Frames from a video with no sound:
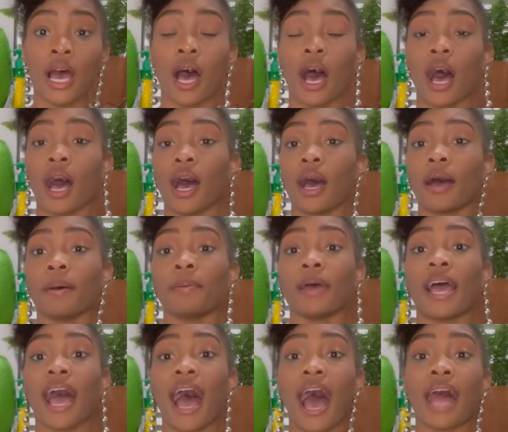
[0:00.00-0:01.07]
Um,
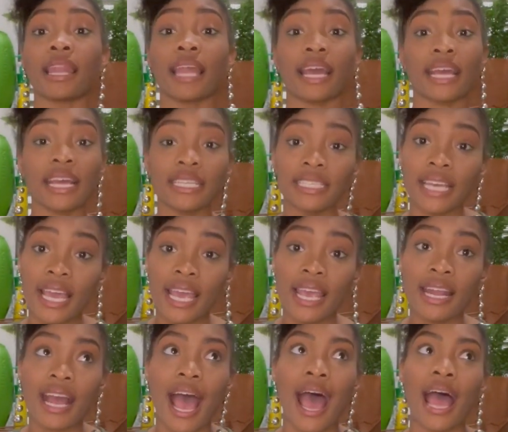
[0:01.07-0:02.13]
like I
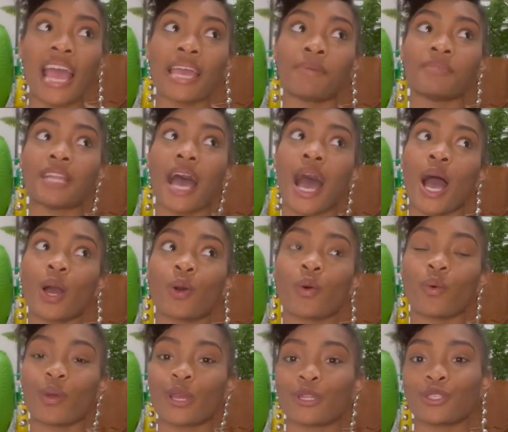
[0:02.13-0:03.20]
said, I am not
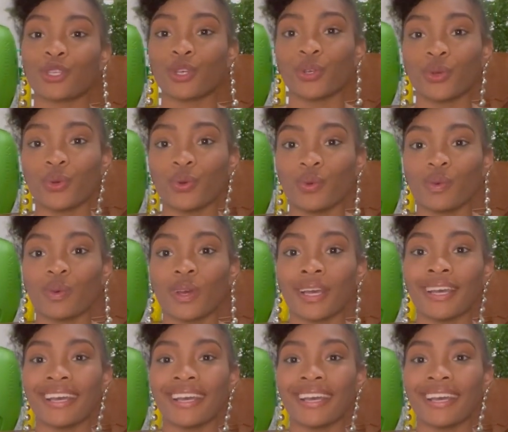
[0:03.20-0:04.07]
going to